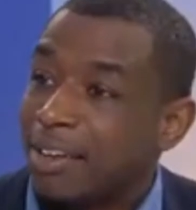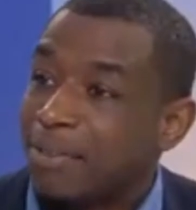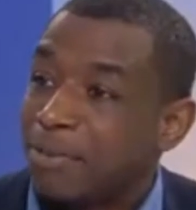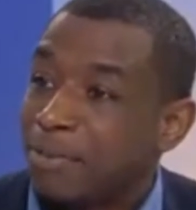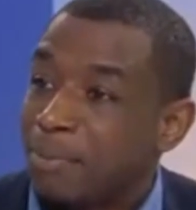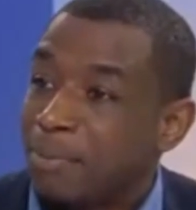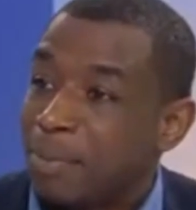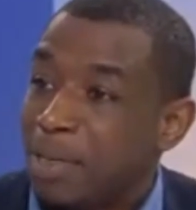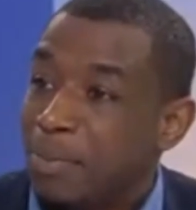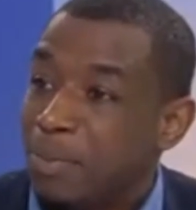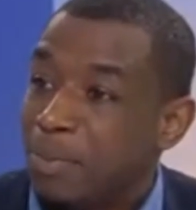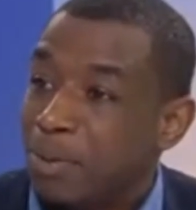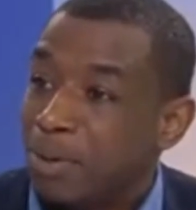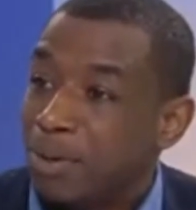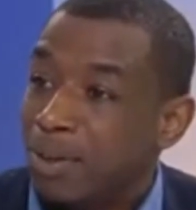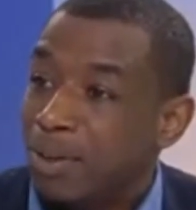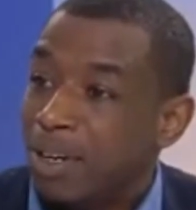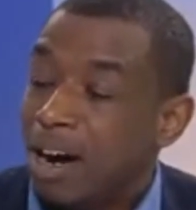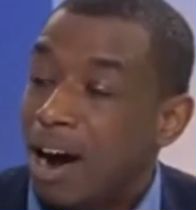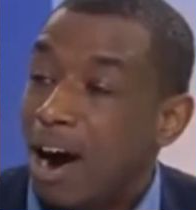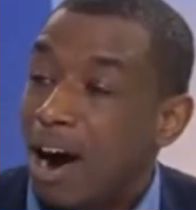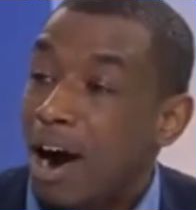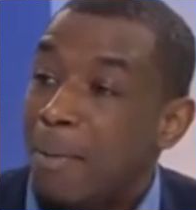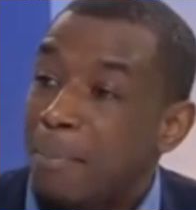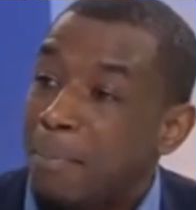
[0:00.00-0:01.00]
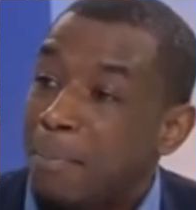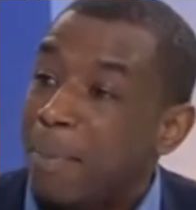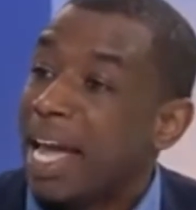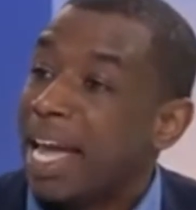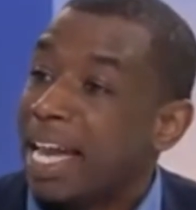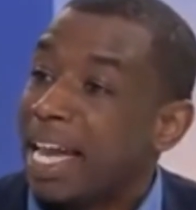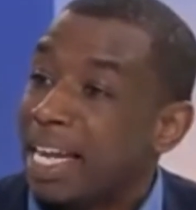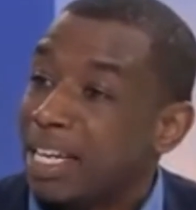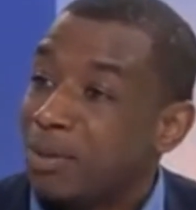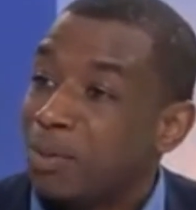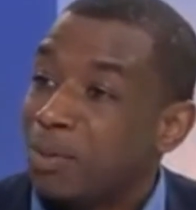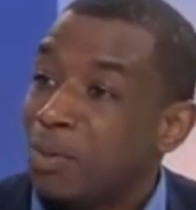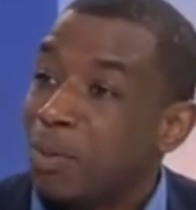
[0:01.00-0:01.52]
if people aren't
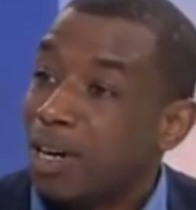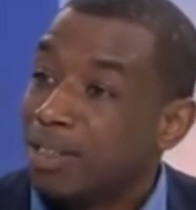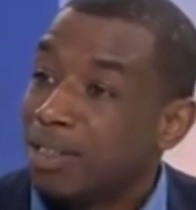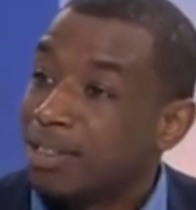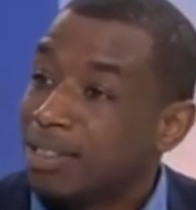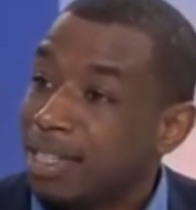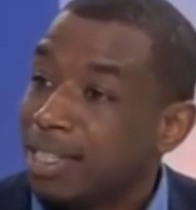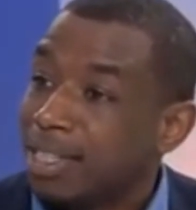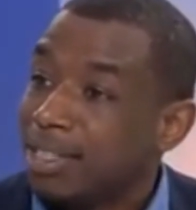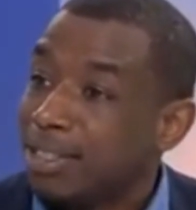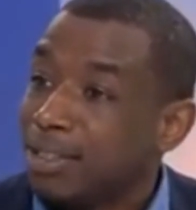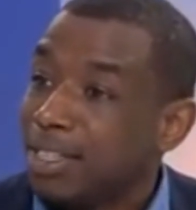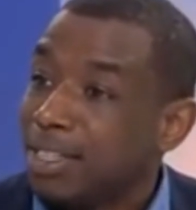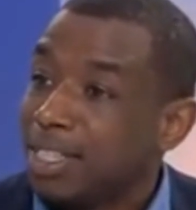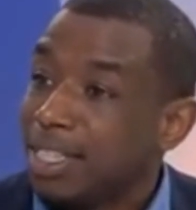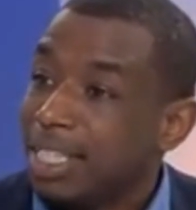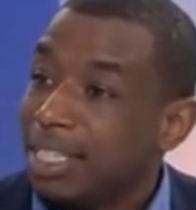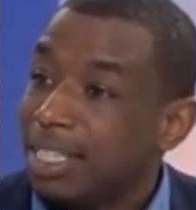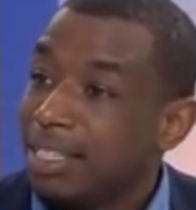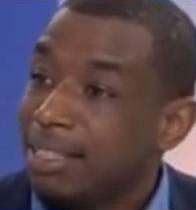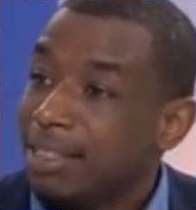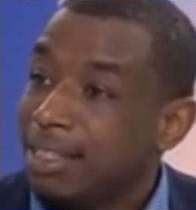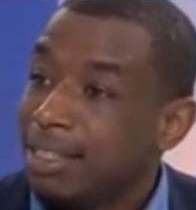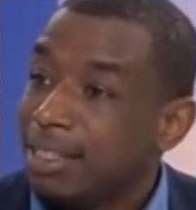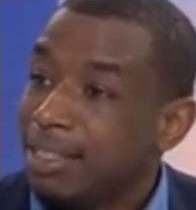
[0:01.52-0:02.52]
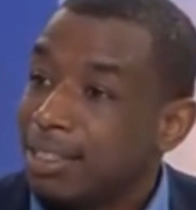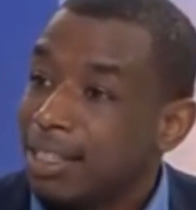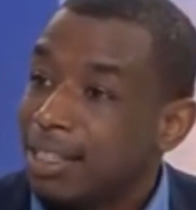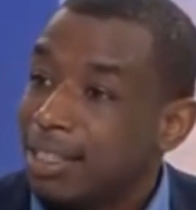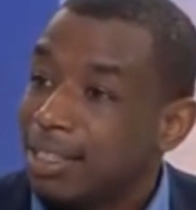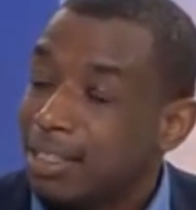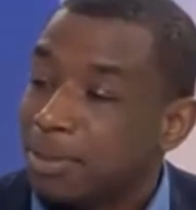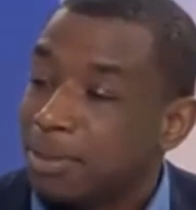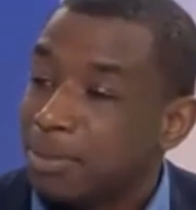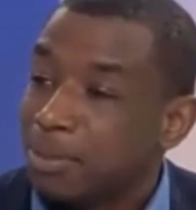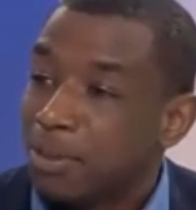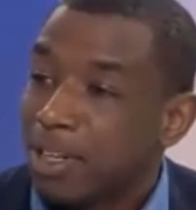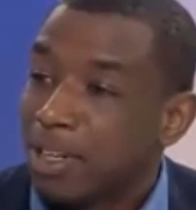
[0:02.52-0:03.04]
paid whilst they're doing these
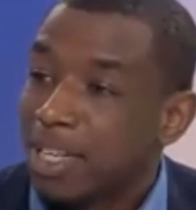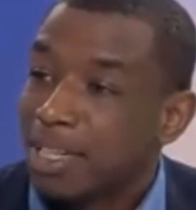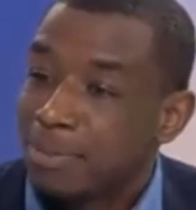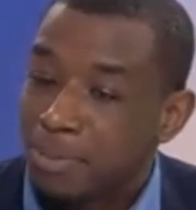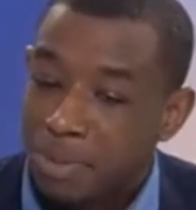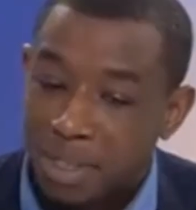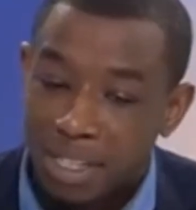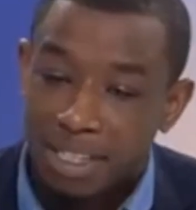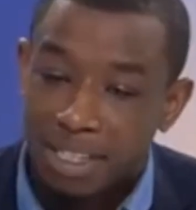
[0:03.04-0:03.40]
internships, right?